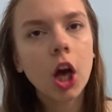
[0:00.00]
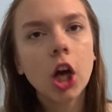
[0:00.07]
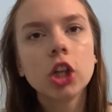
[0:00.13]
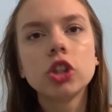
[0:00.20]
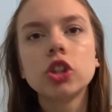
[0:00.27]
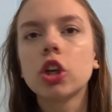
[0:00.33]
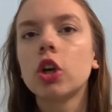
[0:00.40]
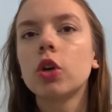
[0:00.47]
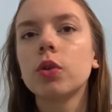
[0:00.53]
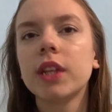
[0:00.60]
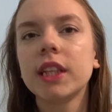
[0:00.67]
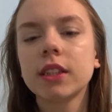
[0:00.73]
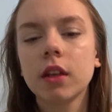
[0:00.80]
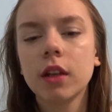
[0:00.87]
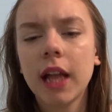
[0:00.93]
So
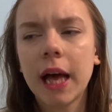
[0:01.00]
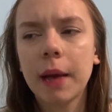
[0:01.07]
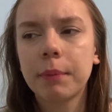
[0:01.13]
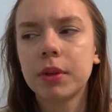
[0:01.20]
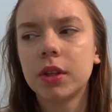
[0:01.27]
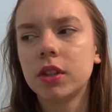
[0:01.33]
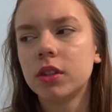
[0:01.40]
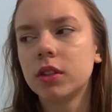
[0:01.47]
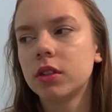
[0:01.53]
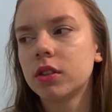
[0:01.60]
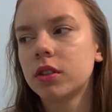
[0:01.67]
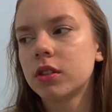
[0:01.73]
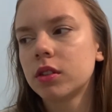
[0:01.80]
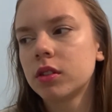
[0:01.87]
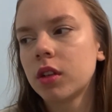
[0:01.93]
this all
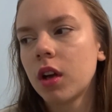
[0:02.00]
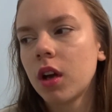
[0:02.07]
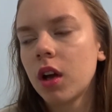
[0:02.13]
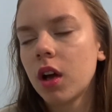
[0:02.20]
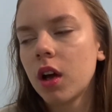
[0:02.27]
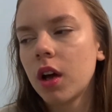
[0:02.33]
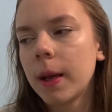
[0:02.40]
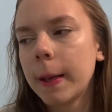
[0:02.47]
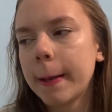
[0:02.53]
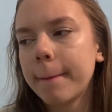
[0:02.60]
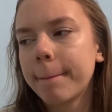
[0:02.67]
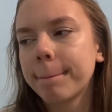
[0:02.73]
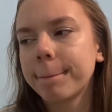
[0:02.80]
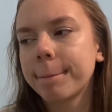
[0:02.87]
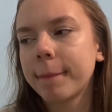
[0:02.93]
happened,
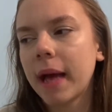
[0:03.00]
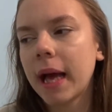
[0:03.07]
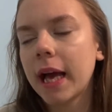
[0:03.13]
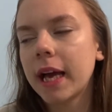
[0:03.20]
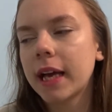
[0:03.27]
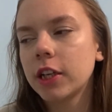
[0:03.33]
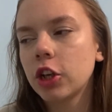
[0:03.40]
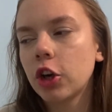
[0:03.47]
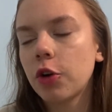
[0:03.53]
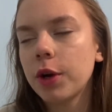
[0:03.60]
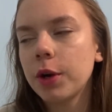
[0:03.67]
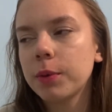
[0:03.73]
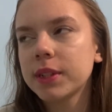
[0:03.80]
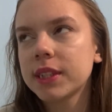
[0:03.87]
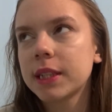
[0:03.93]
I know
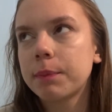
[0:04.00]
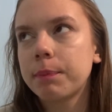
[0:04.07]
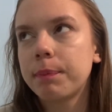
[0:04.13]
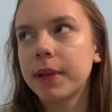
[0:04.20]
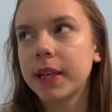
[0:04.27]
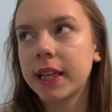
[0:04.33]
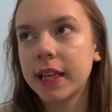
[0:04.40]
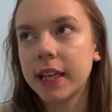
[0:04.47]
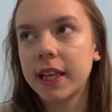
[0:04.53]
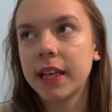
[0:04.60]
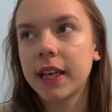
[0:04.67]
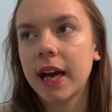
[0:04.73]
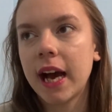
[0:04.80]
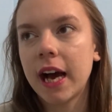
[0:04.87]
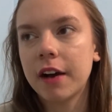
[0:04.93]
it was the beginning
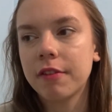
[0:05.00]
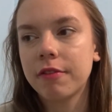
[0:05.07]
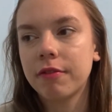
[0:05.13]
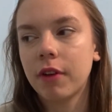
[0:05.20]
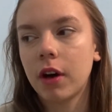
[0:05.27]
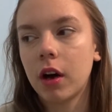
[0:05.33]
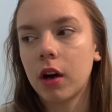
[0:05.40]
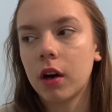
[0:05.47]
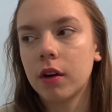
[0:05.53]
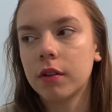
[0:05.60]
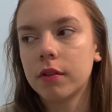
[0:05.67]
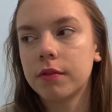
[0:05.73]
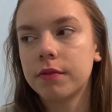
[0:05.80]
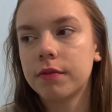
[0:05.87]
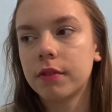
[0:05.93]
half
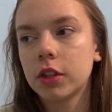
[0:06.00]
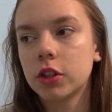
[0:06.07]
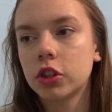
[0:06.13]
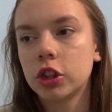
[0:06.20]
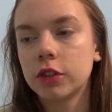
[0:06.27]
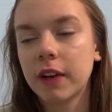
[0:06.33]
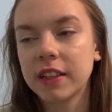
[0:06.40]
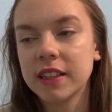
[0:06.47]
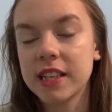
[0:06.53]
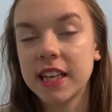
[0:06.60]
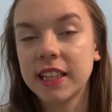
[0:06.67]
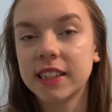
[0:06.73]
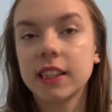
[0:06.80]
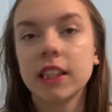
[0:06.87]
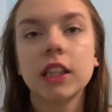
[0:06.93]
of
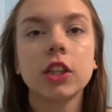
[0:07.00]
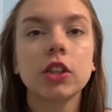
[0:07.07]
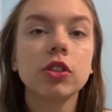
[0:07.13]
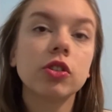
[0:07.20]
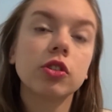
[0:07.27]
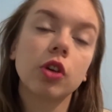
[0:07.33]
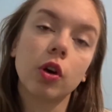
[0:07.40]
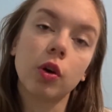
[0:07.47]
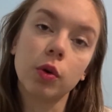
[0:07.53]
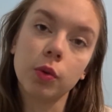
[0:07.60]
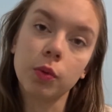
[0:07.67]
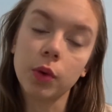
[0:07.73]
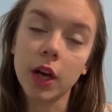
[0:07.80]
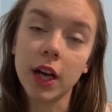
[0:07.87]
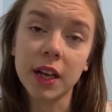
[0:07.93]
2018,
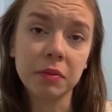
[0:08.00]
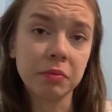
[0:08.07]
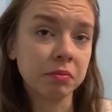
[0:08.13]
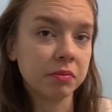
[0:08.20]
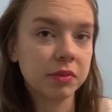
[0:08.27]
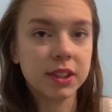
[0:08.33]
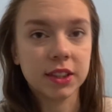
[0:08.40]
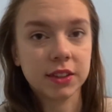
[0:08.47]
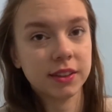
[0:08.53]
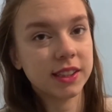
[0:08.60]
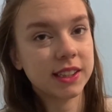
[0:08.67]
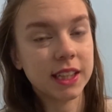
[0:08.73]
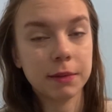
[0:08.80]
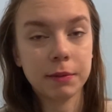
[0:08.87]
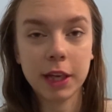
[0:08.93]
so um, still in the
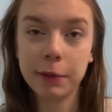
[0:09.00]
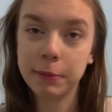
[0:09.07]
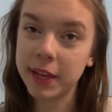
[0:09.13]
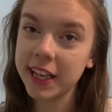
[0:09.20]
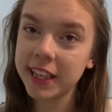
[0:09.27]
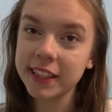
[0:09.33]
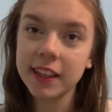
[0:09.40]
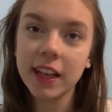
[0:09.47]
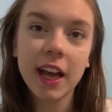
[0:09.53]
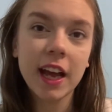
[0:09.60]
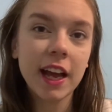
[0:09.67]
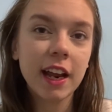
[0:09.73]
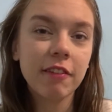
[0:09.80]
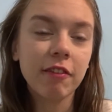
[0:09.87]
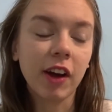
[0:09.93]
same year I'm in.
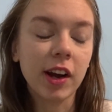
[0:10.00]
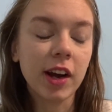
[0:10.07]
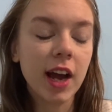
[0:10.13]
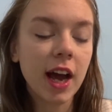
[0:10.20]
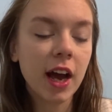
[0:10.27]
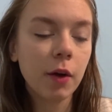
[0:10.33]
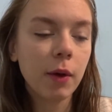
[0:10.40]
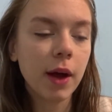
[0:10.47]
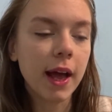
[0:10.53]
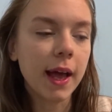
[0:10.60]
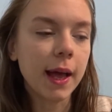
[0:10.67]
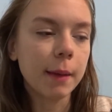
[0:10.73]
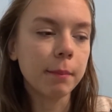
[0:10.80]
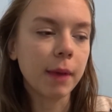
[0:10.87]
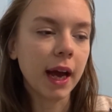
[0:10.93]
Right now
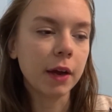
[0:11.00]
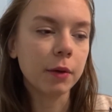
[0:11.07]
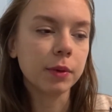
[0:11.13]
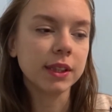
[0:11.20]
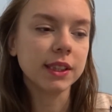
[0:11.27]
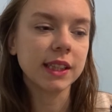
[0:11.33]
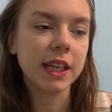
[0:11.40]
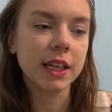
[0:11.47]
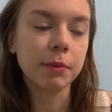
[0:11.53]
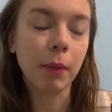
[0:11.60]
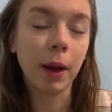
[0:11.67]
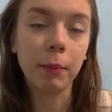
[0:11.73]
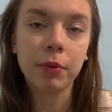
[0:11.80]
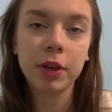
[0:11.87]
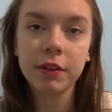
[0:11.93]
um, I was in
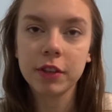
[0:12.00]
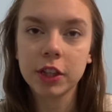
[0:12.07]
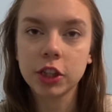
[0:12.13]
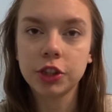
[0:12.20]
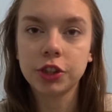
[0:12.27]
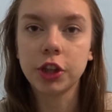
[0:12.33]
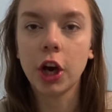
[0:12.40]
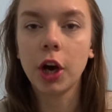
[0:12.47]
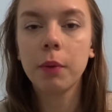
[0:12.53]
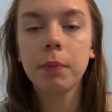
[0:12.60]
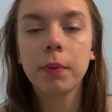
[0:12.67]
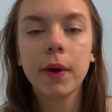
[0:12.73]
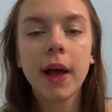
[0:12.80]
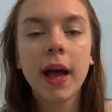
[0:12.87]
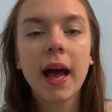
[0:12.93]
my previous job
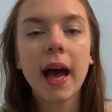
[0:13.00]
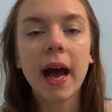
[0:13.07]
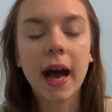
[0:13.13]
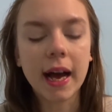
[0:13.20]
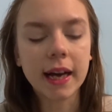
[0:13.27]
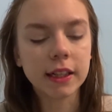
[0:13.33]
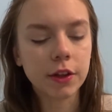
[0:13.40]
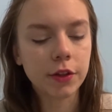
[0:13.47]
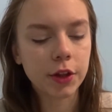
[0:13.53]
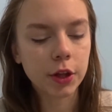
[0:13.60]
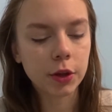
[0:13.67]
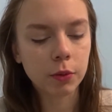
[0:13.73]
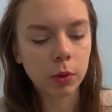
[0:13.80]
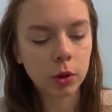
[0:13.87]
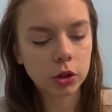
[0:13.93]
and
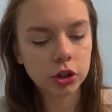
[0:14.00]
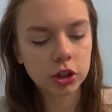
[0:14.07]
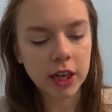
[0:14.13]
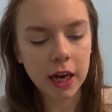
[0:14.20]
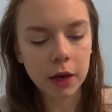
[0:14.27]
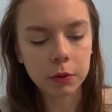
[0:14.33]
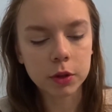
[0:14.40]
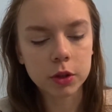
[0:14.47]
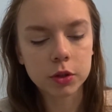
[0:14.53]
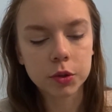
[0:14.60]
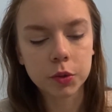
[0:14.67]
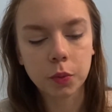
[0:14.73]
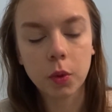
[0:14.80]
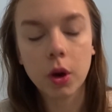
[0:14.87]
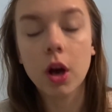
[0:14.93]
the lunch hours
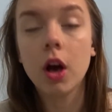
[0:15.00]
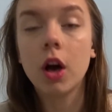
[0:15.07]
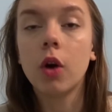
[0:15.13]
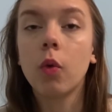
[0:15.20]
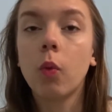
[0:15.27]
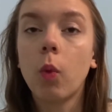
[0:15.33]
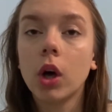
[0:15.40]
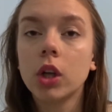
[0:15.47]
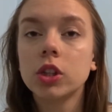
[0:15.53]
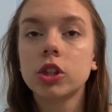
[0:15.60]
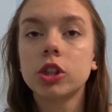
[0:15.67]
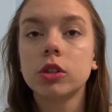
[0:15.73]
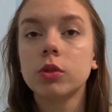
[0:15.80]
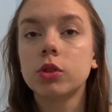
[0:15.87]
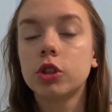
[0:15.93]
were 1
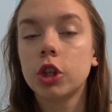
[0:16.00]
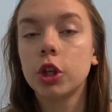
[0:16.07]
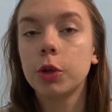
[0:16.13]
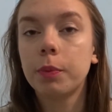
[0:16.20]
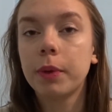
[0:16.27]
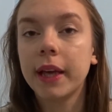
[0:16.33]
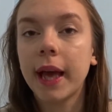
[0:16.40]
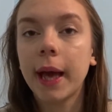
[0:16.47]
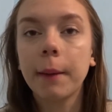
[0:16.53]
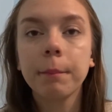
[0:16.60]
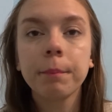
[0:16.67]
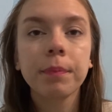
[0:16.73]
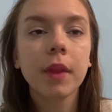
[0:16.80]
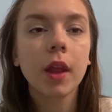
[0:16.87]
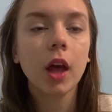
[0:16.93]
till 2 p.m.
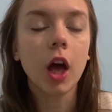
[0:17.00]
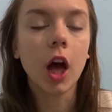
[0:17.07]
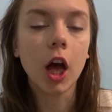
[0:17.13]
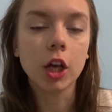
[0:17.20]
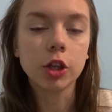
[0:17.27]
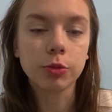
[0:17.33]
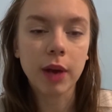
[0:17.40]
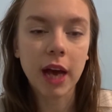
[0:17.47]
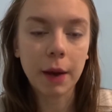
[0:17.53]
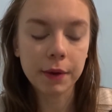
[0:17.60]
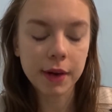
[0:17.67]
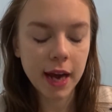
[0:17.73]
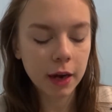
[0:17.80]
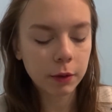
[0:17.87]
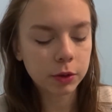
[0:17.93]
Uh, so we had
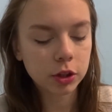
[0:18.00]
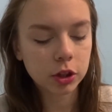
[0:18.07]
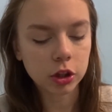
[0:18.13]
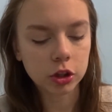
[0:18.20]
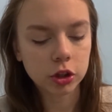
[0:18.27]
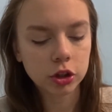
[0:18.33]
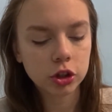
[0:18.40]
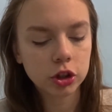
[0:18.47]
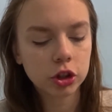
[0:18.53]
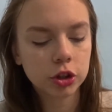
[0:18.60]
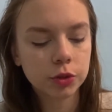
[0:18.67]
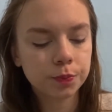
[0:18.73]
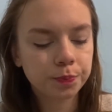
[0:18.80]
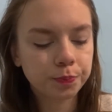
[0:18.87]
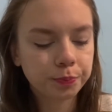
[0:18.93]
an hour's lunch.